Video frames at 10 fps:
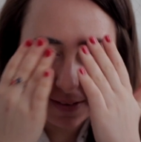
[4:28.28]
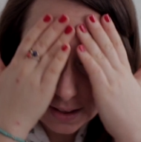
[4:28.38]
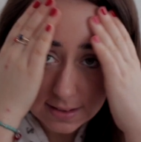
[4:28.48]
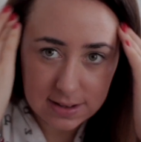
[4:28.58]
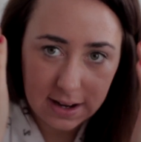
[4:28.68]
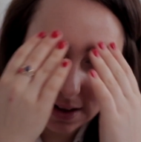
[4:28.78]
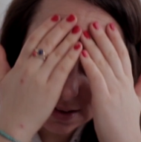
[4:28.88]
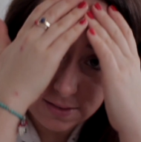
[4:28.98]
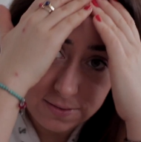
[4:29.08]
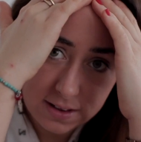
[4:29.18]
It feels
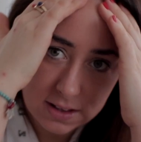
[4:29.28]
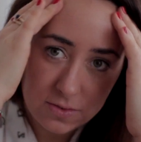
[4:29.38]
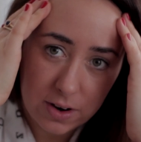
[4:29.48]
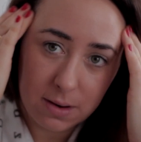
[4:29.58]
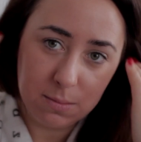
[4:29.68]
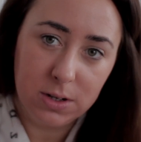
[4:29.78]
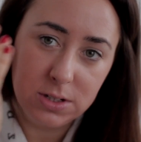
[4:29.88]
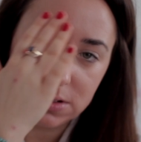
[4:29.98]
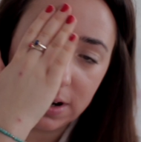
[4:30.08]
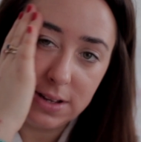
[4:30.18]
nice. It feels very
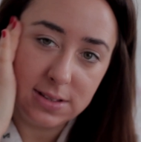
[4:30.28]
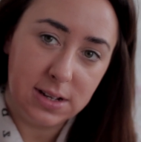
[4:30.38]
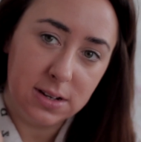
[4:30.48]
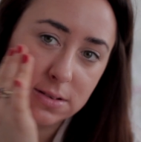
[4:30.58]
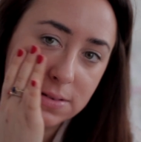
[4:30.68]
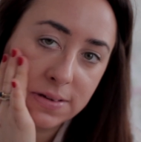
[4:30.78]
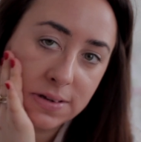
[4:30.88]
moisturising.